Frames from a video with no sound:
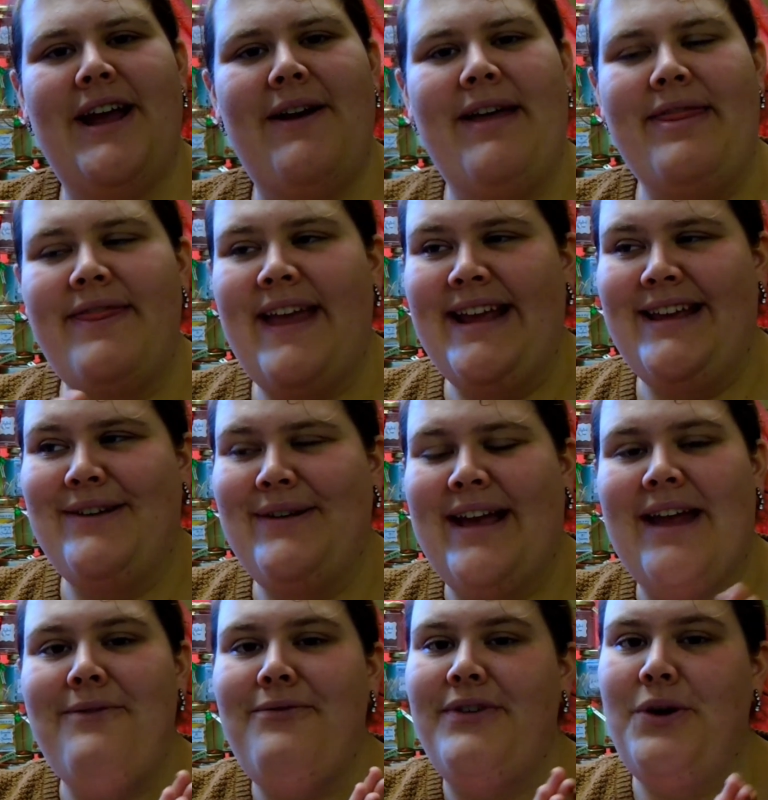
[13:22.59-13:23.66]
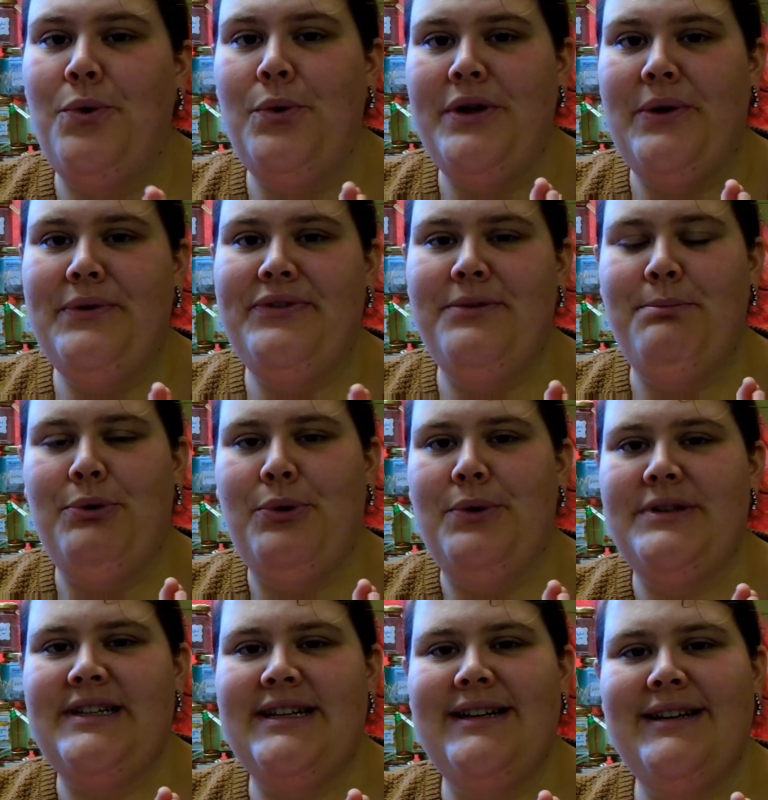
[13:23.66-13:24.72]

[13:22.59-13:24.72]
and thank you again for all your support.